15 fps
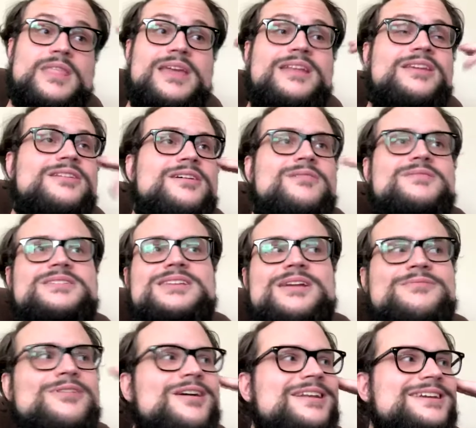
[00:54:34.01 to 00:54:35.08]
and you know what's
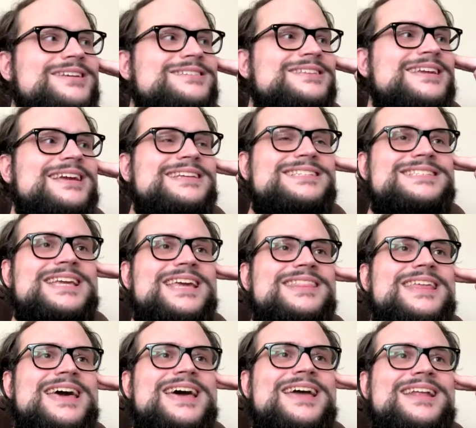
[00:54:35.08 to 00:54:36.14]
ironic is like I say
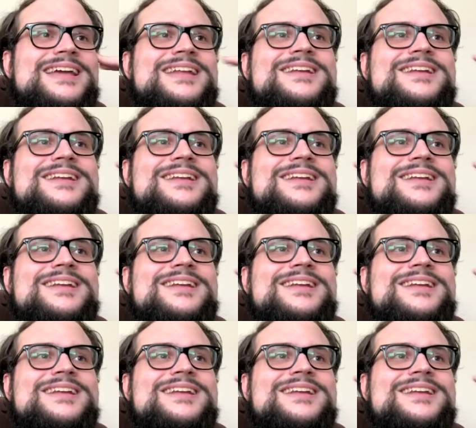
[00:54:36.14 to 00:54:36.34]
that,